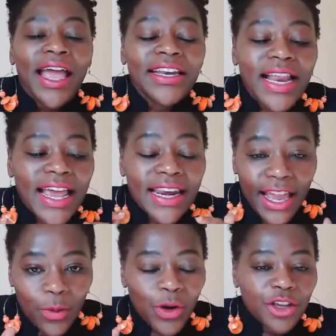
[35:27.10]
and I
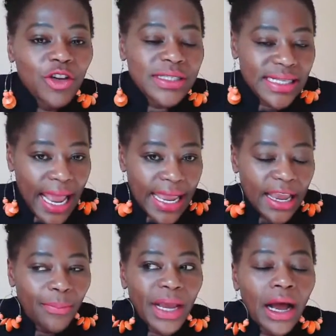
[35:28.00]
like what you're
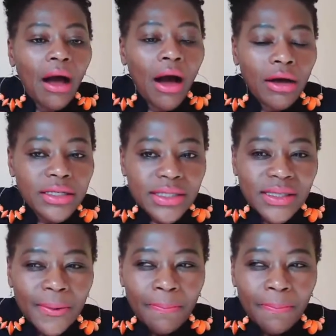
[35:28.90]
saying because